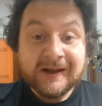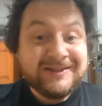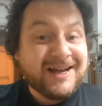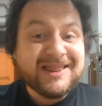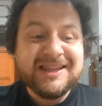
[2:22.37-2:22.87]

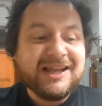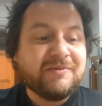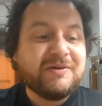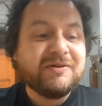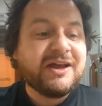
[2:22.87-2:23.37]
Nothing
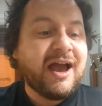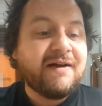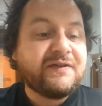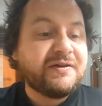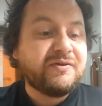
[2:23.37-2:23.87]
like we really
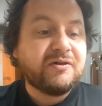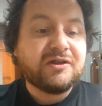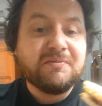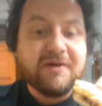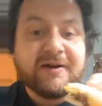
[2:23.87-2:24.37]
have here in
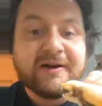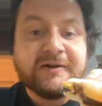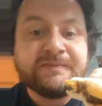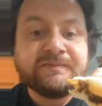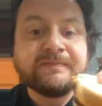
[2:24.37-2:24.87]
North
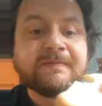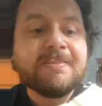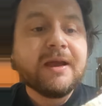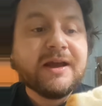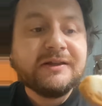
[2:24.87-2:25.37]
America.
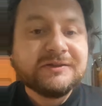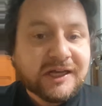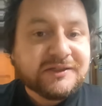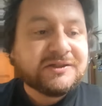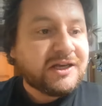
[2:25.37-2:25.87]
And it
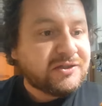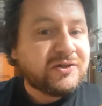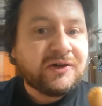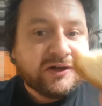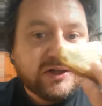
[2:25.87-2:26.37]
does
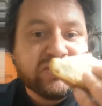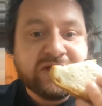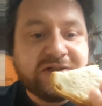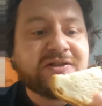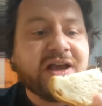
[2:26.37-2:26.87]
taste good in a
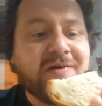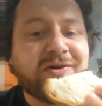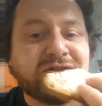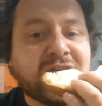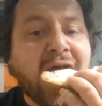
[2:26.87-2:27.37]
cheese
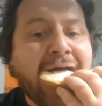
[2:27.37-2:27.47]
sandwich.